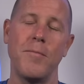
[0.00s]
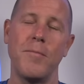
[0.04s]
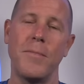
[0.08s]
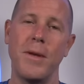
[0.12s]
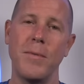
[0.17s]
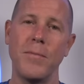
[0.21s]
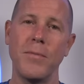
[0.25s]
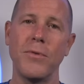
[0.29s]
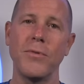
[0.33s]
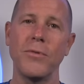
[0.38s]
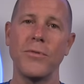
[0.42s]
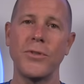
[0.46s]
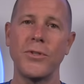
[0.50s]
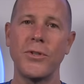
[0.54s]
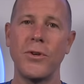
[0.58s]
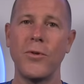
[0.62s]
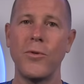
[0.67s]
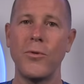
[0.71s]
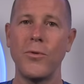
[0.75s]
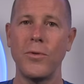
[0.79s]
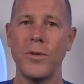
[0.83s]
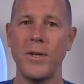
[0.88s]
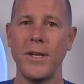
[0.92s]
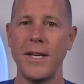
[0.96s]
members
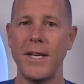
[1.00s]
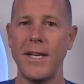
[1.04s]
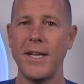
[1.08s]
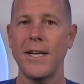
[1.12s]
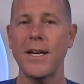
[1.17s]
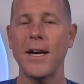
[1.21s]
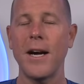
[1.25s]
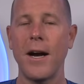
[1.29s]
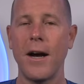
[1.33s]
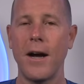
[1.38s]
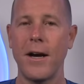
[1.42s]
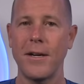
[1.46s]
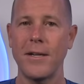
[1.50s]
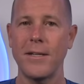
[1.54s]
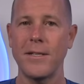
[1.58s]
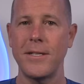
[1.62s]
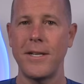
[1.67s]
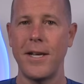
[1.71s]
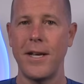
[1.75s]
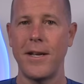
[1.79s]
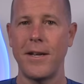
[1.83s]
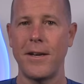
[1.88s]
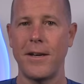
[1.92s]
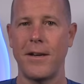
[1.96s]
only
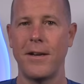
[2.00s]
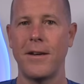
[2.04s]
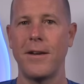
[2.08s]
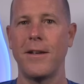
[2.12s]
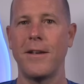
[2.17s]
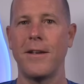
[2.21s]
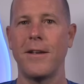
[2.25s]
content,